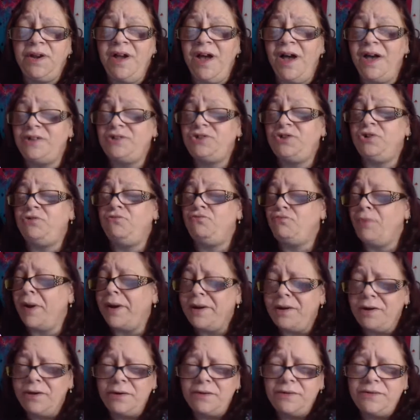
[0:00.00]
Akashic
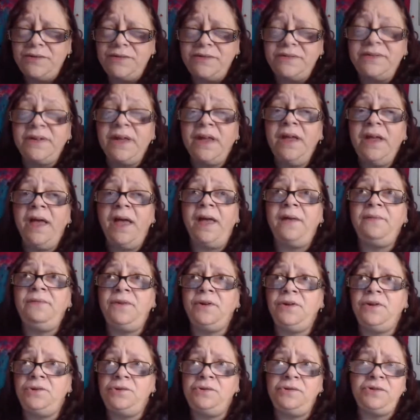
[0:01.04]
Records, and
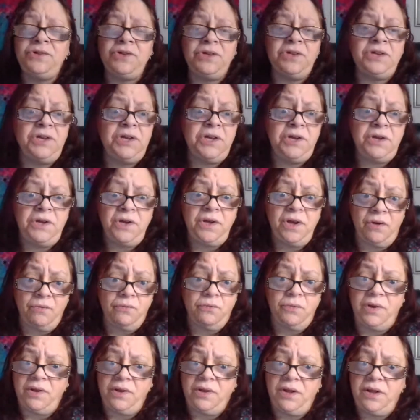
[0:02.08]
they're usually
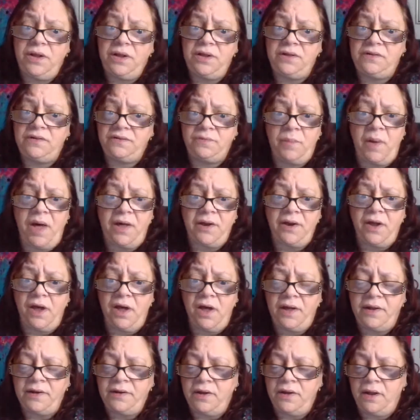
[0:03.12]
really spot
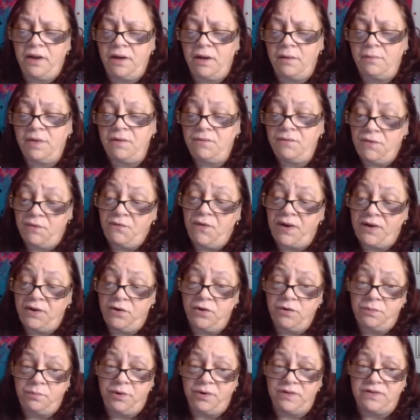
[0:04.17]
on if you find a
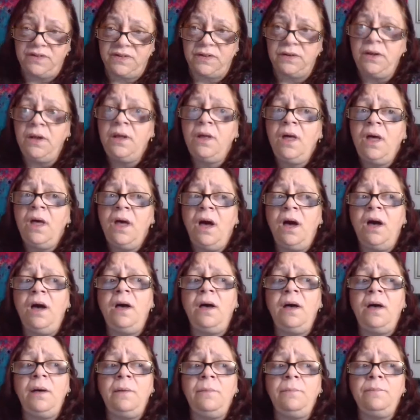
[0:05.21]
good person.
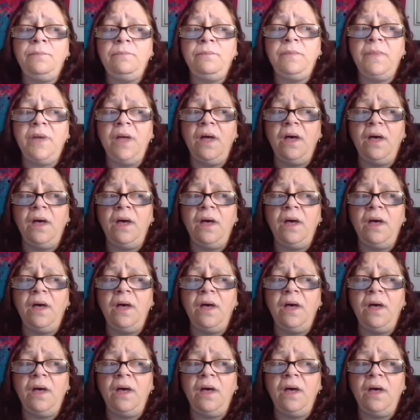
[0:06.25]
But